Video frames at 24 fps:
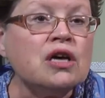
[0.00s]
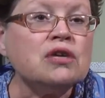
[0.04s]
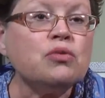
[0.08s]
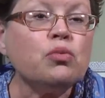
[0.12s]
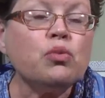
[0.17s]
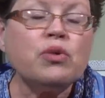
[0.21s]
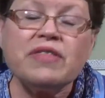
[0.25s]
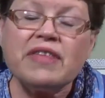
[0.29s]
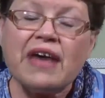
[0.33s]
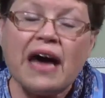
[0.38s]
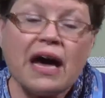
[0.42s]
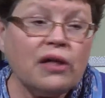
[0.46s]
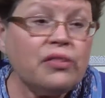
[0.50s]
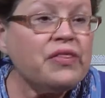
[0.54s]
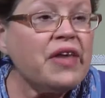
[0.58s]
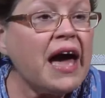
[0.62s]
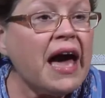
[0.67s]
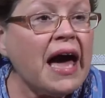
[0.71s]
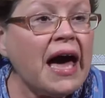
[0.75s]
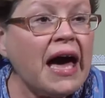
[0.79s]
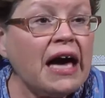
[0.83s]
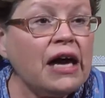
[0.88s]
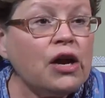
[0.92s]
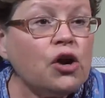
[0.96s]
Without
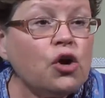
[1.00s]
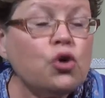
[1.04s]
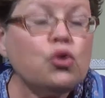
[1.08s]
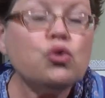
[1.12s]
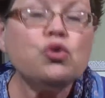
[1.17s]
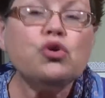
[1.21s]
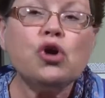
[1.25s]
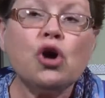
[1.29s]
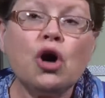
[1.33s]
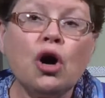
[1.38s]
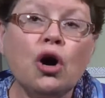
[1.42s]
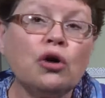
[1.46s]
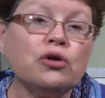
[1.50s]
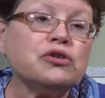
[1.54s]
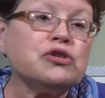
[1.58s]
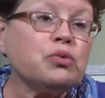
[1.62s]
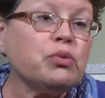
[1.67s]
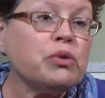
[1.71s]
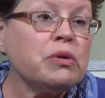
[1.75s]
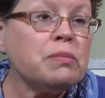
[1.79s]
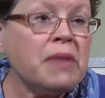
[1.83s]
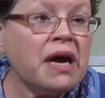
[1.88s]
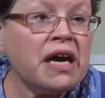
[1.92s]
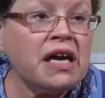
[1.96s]
that, who knows?
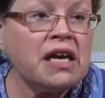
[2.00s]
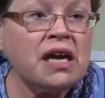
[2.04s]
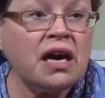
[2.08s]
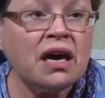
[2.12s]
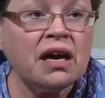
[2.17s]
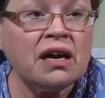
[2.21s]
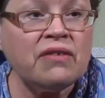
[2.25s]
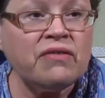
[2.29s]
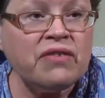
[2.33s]
We may not